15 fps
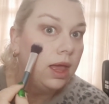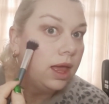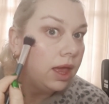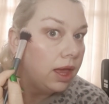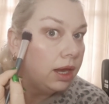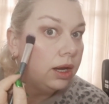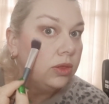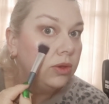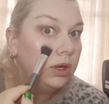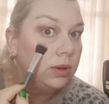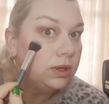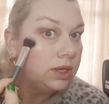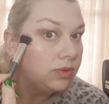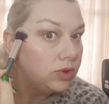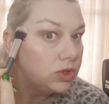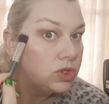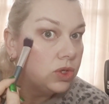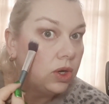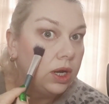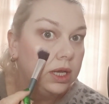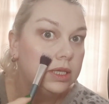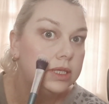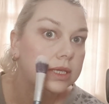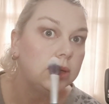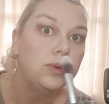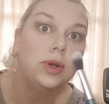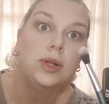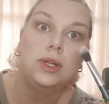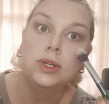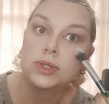And I thought I would give it a try and see
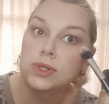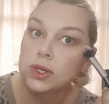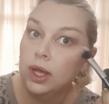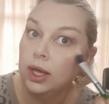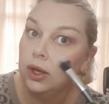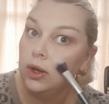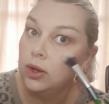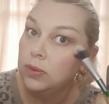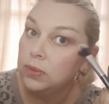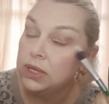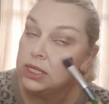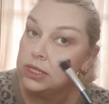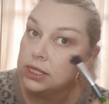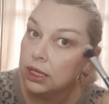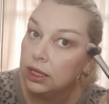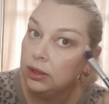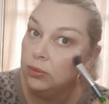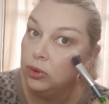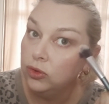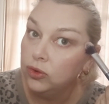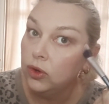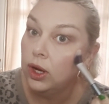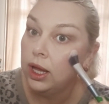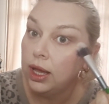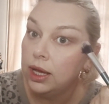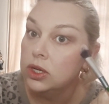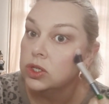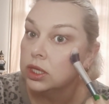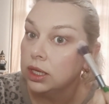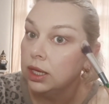what it looks like on my skin before I
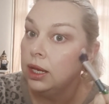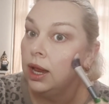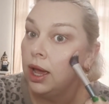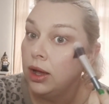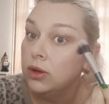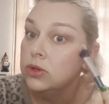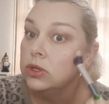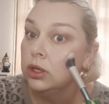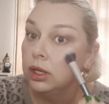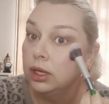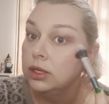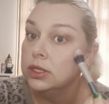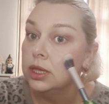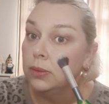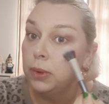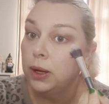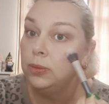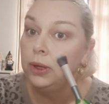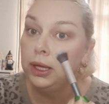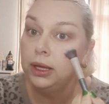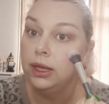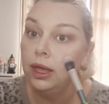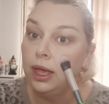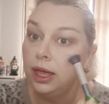actually head out into the public.